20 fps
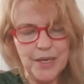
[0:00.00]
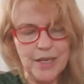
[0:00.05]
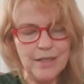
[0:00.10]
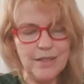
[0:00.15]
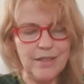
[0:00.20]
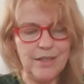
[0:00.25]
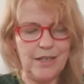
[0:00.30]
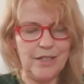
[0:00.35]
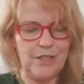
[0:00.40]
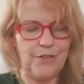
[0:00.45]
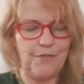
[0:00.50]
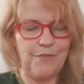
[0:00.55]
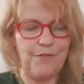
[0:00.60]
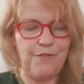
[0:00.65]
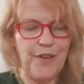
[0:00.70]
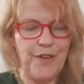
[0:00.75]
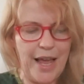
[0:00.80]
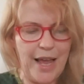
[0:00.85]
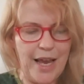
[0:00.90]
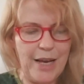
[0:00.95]
Such
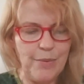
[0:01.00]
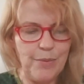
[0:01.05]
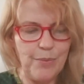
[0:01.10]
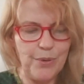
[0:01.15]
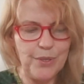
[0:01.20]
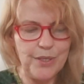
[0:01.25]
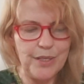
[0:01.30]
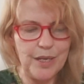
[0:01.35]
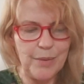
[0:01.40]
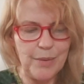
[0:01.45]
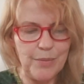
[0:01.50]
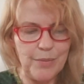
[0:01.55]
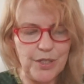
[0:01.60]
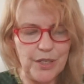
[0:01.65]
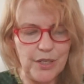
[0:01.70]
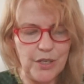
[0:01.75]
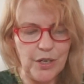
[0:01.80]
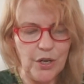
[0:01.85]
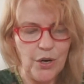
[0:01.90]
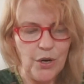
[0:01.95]
vain
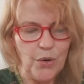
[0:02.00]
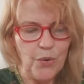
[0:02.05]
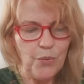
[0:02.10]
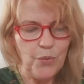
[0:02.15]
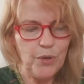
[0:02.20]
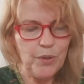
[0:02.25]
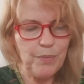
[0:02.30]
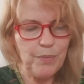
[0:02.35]
presumption would